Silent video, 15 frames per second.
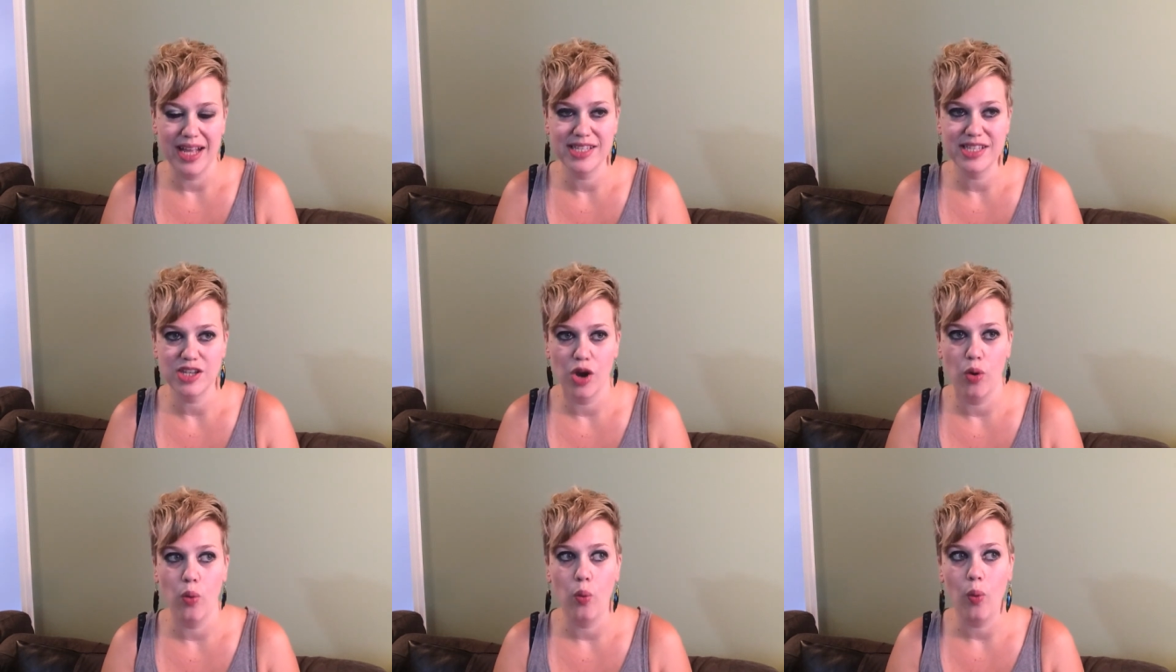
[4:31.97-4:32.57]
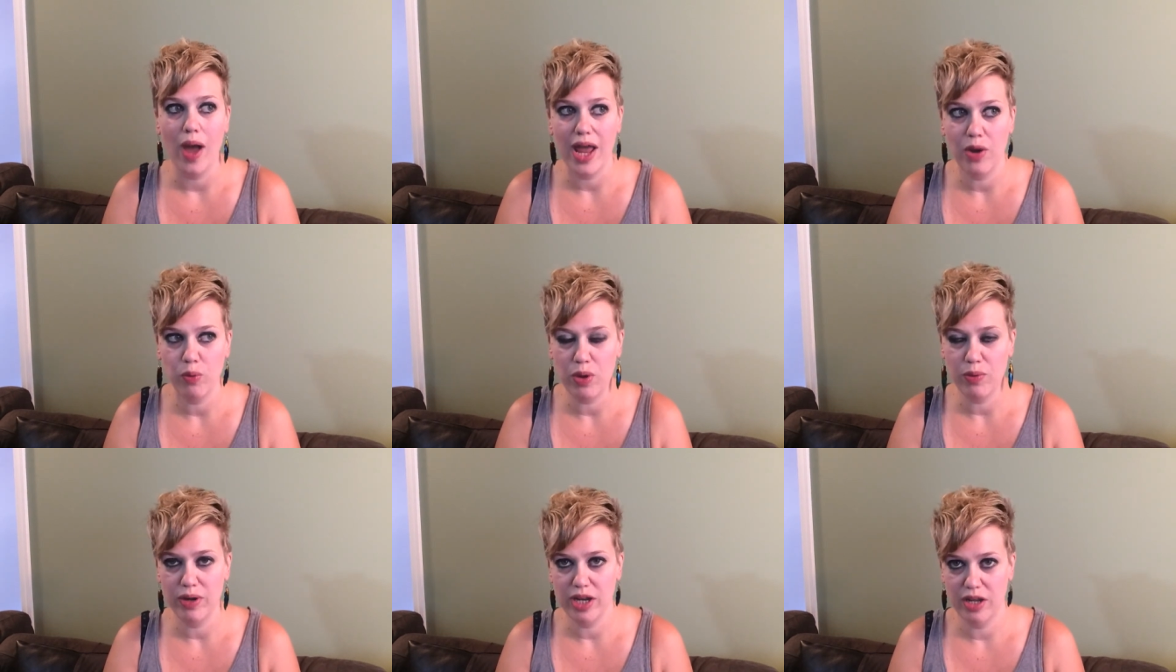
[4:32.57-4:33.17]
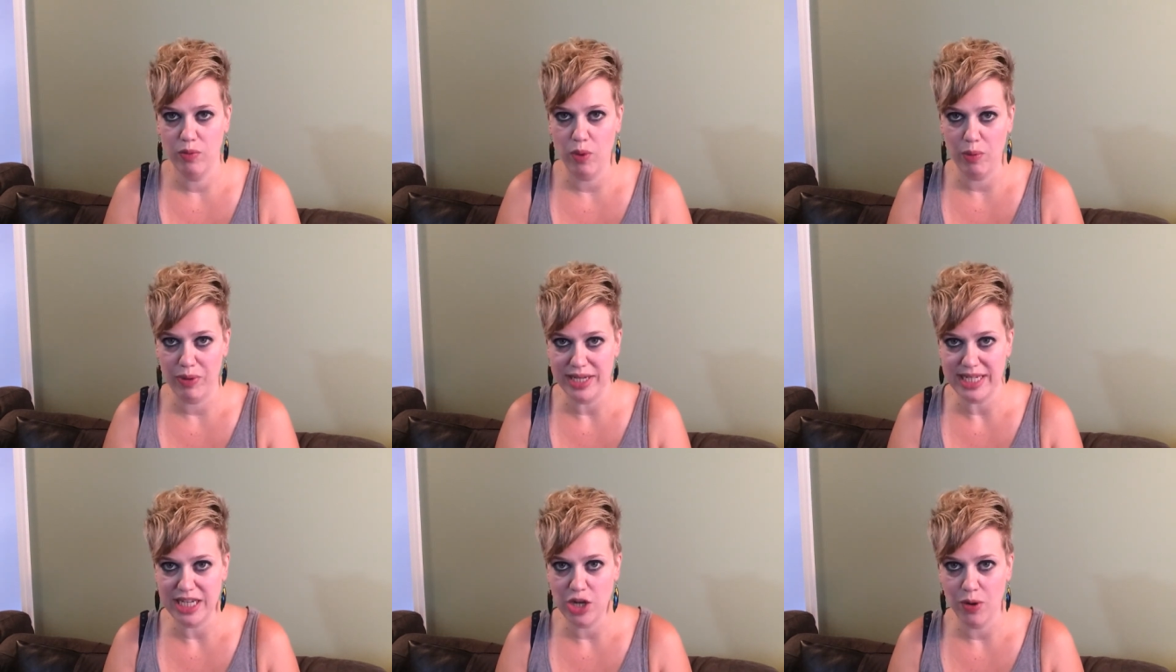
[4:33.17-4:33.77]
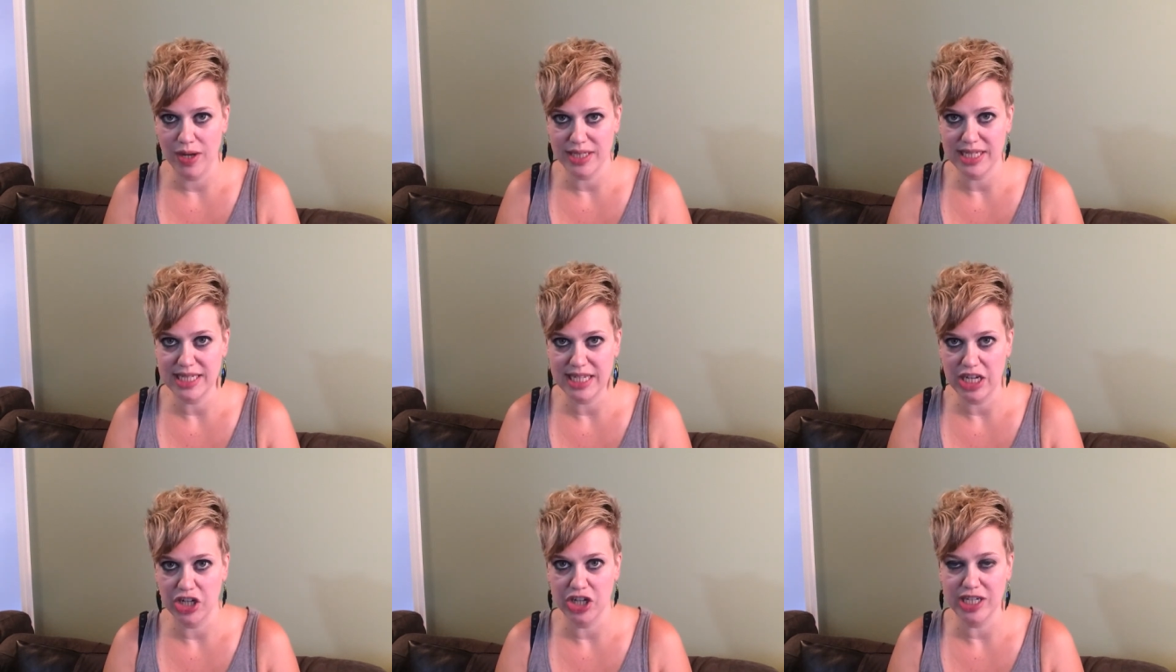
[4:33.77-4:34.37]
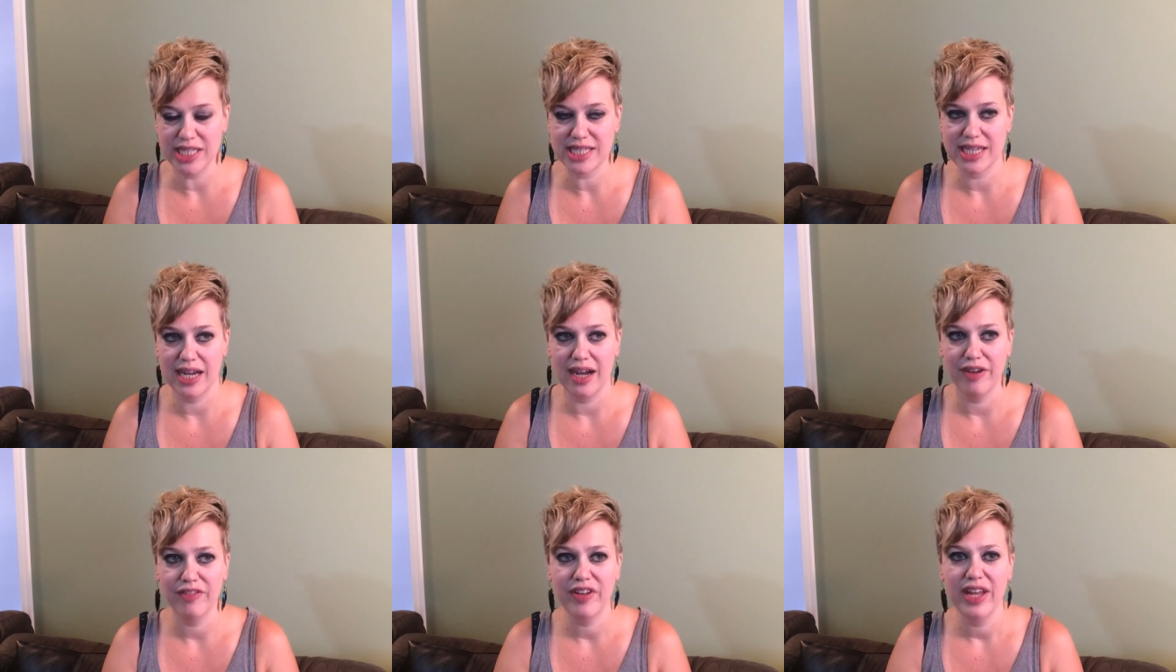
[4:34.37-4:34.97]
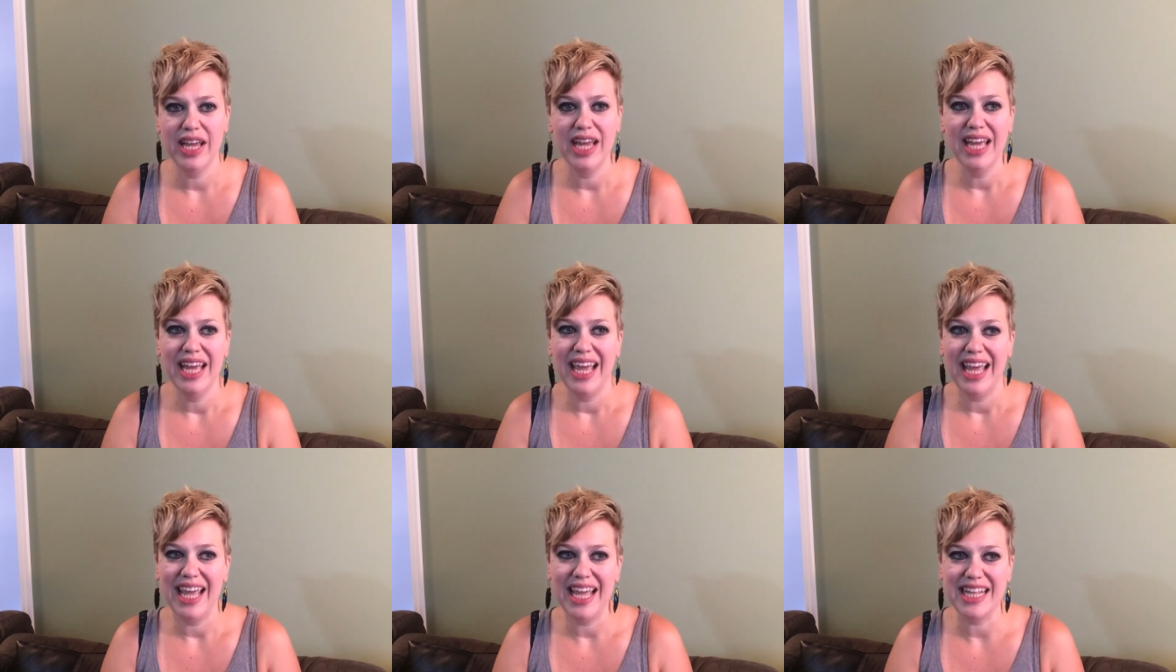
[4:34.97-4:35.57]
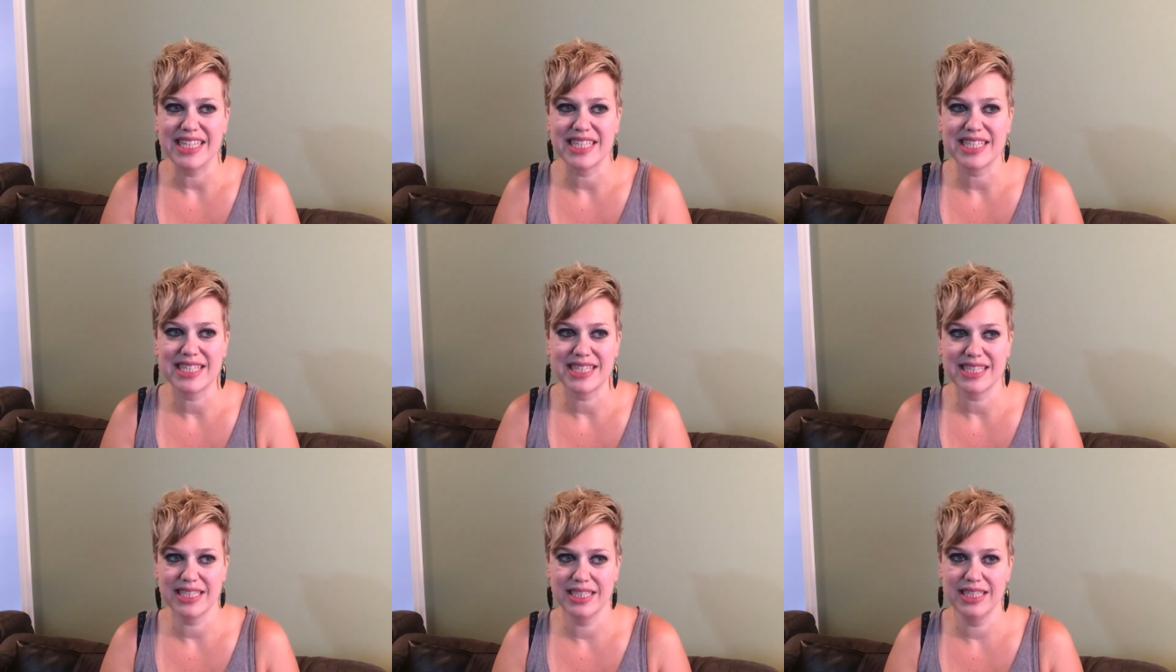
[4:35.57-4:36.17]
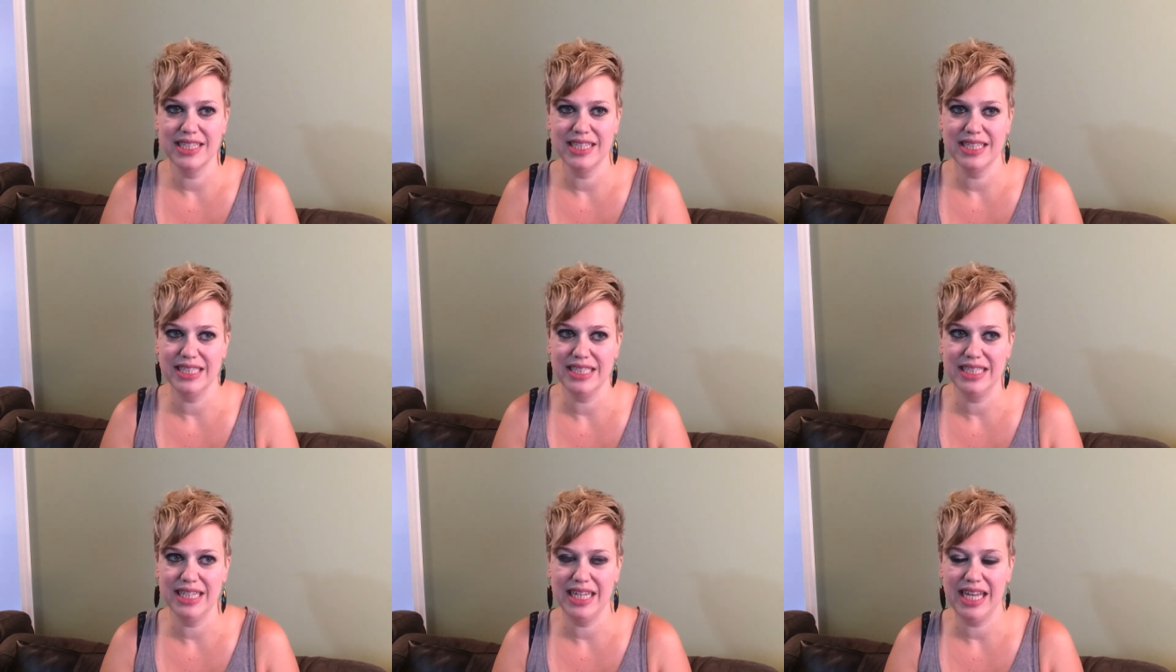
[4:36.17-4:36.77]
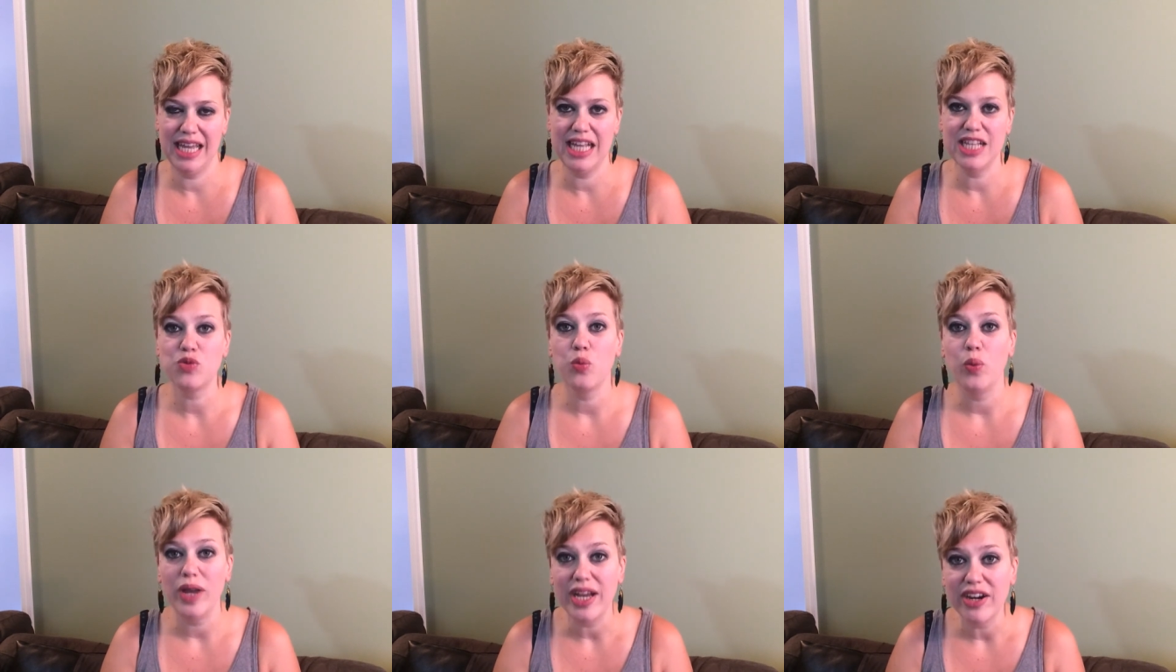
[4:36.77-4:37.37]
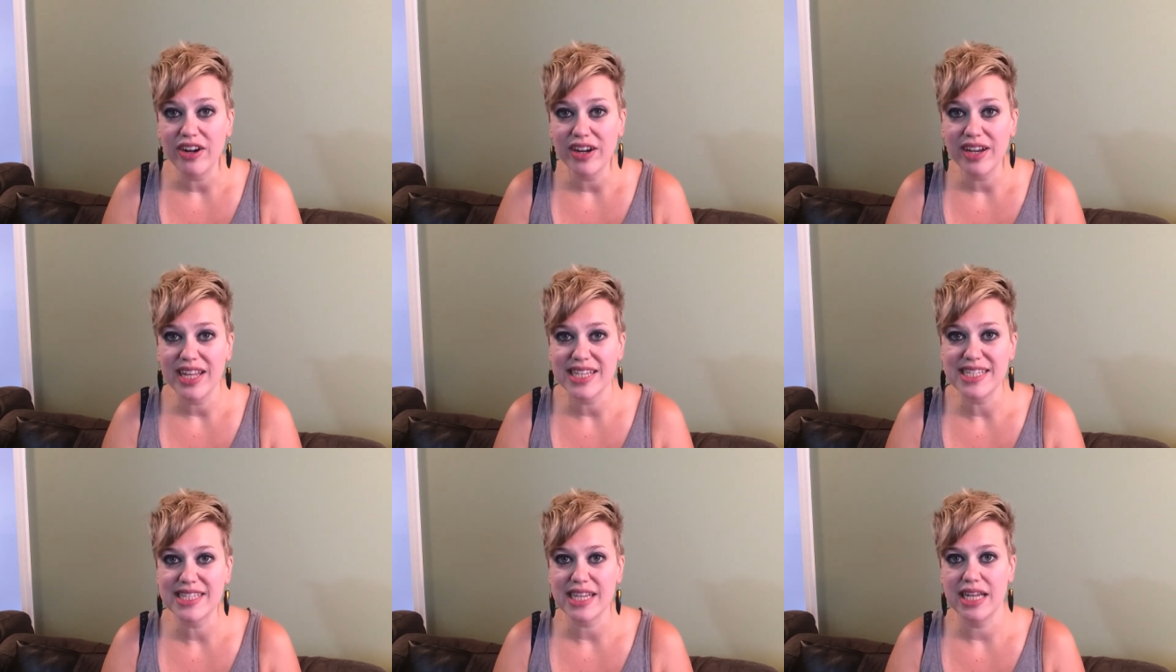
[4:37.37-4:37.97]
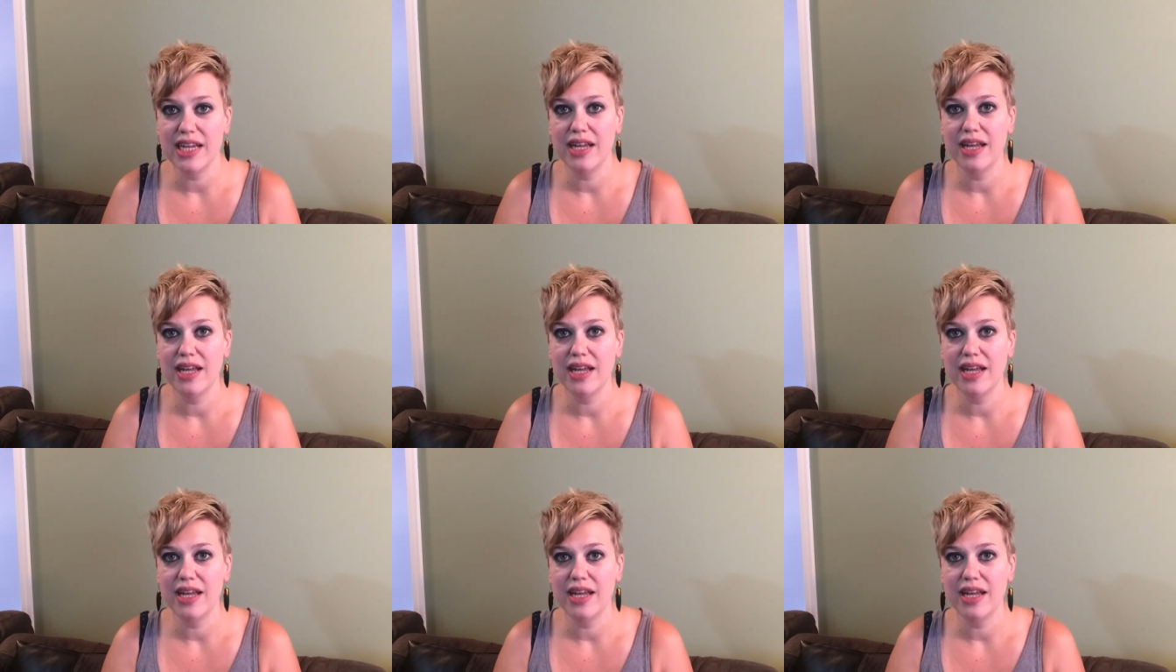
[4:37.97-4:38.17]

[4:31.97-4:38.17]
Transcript: And so when we would when we did go out to dinner and stuff, it's it's weird because